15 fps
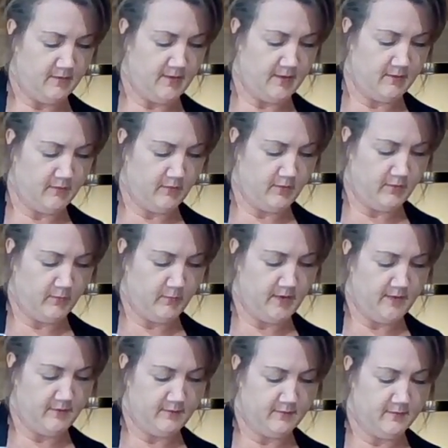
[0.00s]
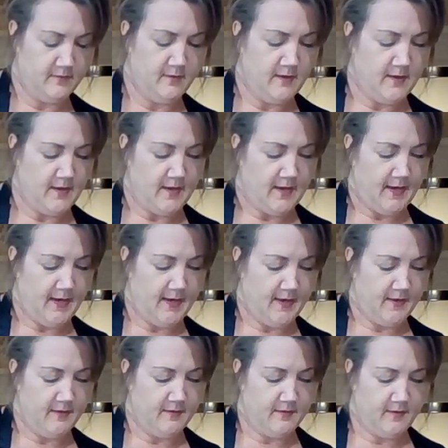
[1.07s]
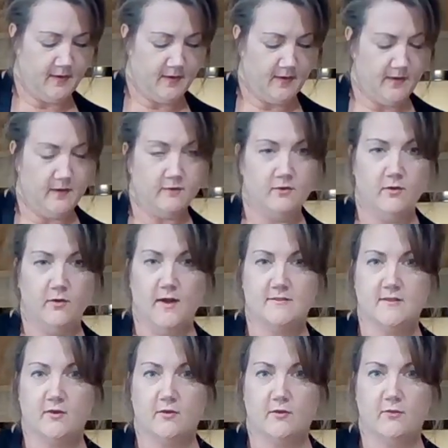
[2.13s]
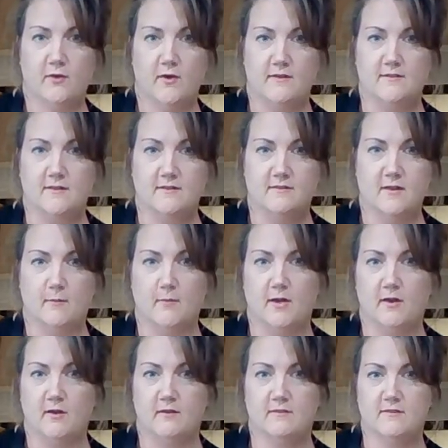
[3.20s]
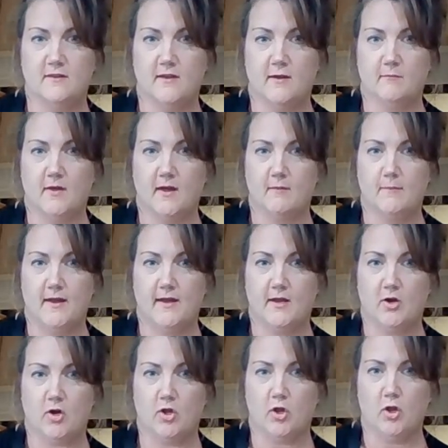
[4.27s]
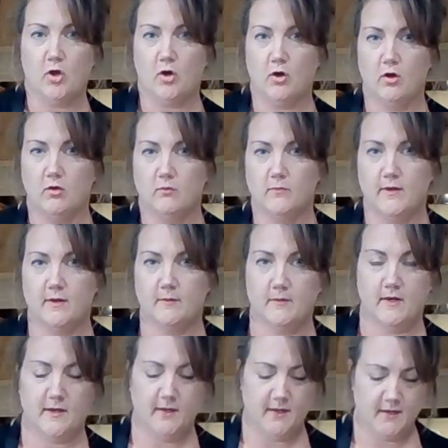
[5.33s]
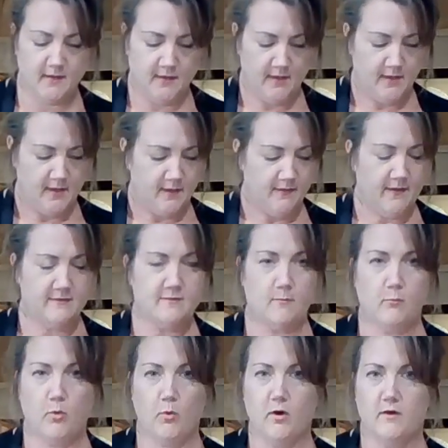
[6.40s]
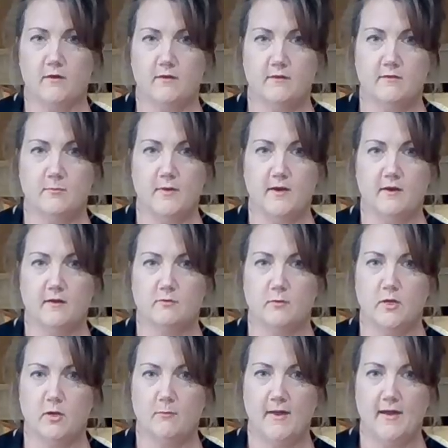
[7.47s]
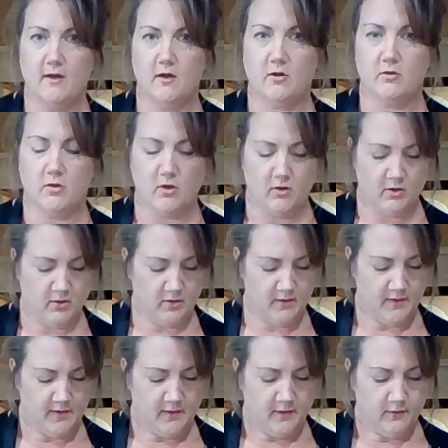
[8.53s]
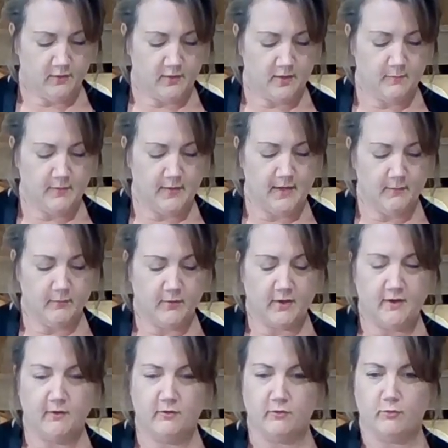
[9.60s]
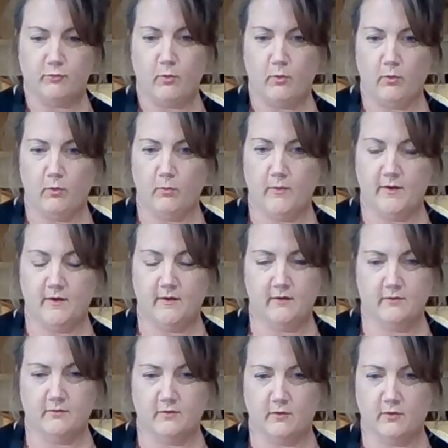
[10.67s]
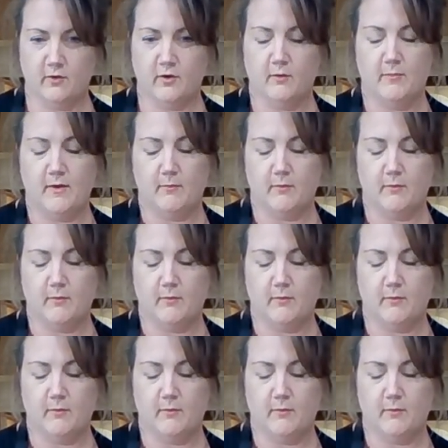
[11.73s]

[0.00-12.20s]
down long ways. And do you guys, I don't know if you guys can see it, but can you see that I'm kind of making a claw when I'm cutting? That's important, because when you make a claw, you're going to be able to control what it is, or you're going